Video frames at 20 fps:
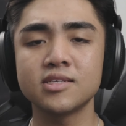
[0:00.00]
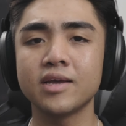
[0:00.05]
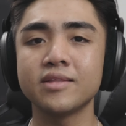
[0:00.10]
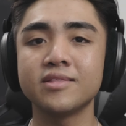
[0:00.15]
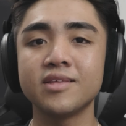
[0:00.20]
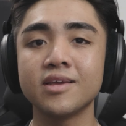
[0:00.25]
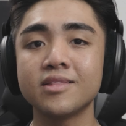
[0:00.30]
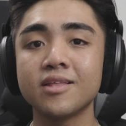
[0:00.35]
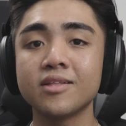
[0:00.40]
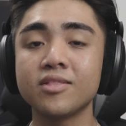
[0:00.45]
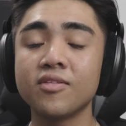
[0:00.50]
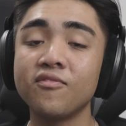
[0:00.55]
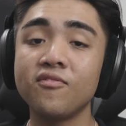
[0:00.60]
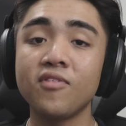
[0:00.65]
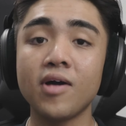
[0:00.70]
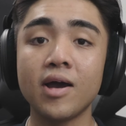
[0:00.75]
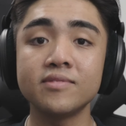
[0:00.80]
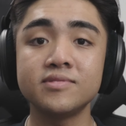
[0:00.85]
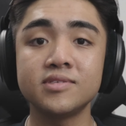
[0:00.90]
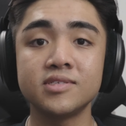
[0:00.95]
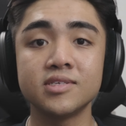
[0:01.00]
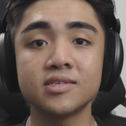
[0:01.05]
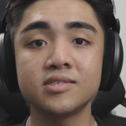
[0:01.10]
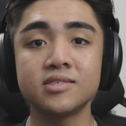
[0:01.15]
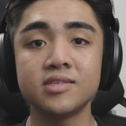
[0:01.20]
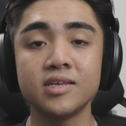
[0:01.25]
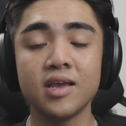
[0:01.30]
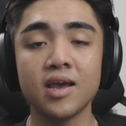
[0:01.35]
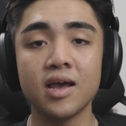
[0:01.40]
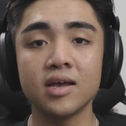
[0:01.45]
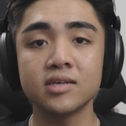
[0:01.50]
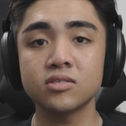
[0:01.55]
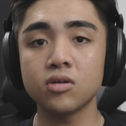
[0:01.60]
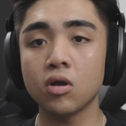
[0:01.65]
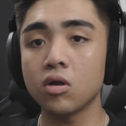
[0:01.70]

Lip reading: I think that the 560S